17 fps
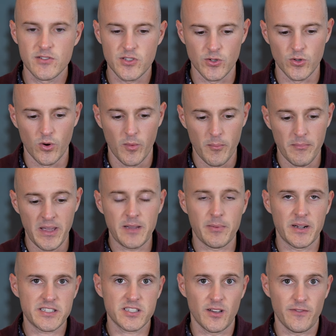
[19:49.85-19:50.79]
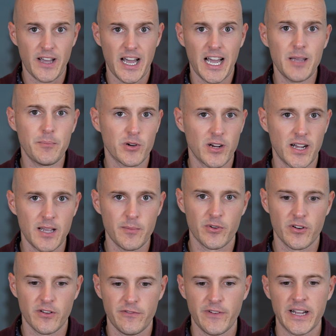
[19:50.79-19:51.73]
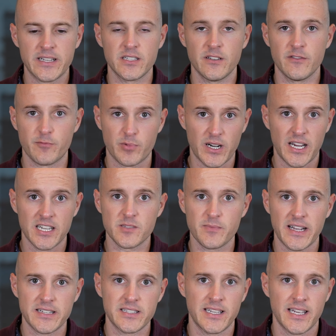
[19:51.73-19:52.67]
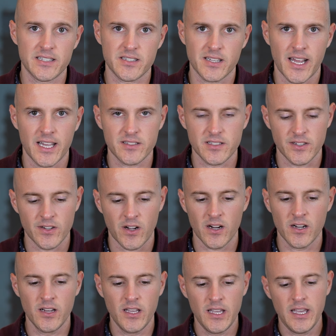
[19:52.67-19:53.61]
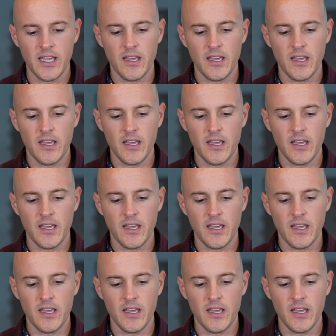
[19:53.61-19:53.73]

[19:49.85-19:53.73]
to make myself hyper, hyper effective prospecting as an SDR,